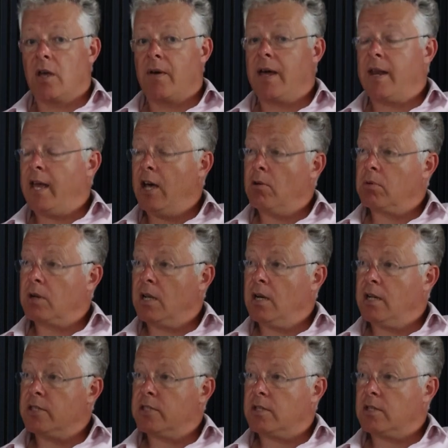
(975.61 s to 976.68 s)
go out and help
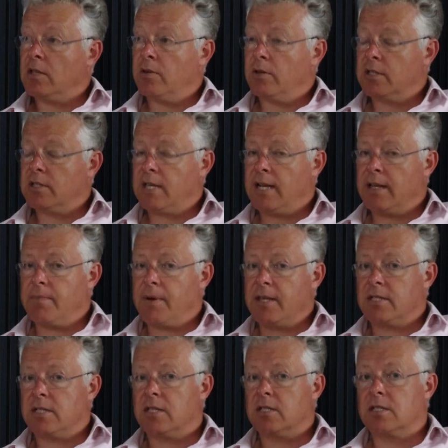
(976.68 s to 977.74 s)
clients on a daily
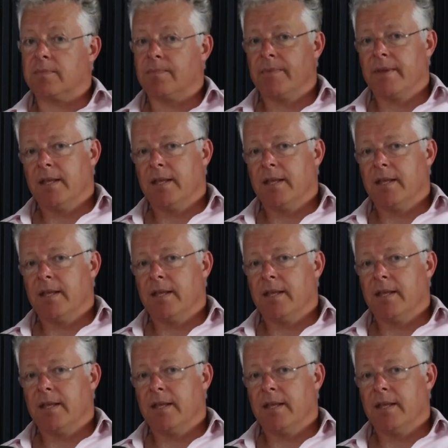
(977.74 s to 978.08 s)
basis.